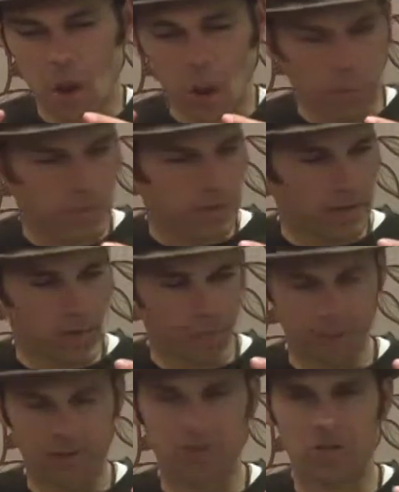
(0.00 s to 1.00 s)
open
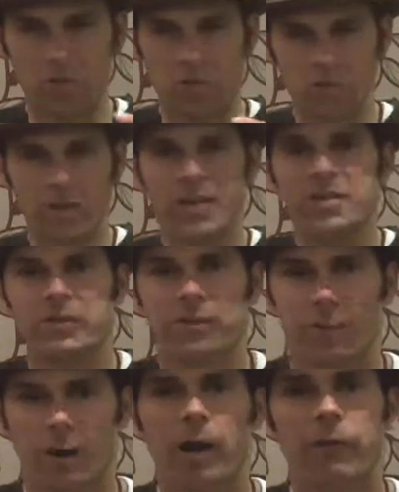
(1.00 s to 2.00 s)
up this
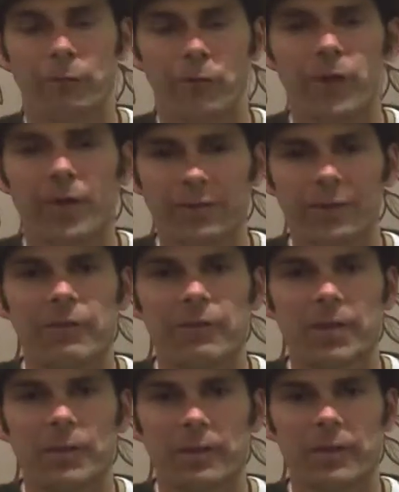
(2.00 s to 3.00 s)
reservoir of
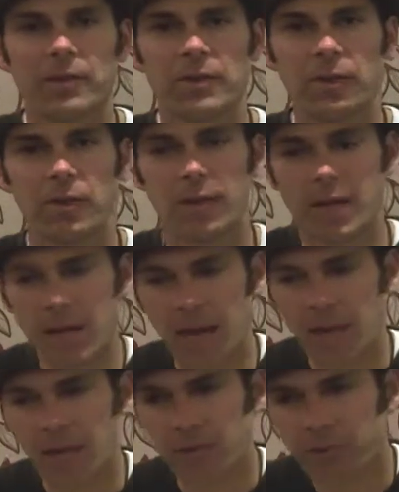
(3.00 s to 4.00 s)
creativity within you,
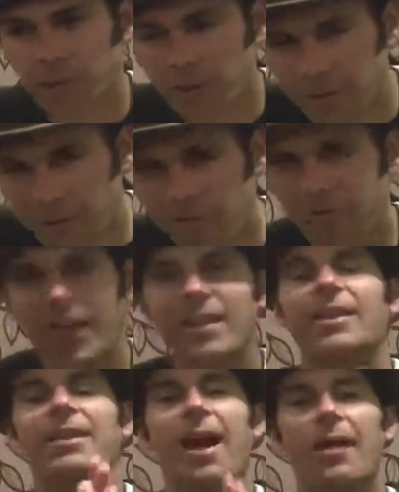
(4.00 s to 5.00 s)
and you'll start to
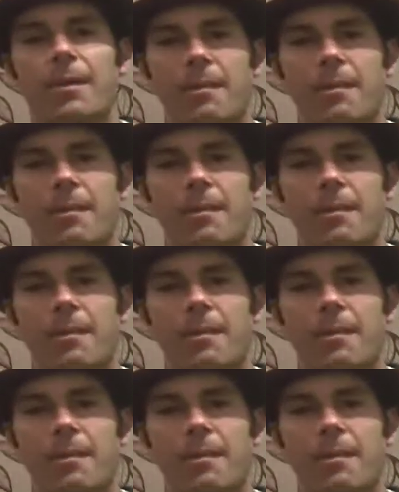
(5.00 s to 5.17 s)
send it down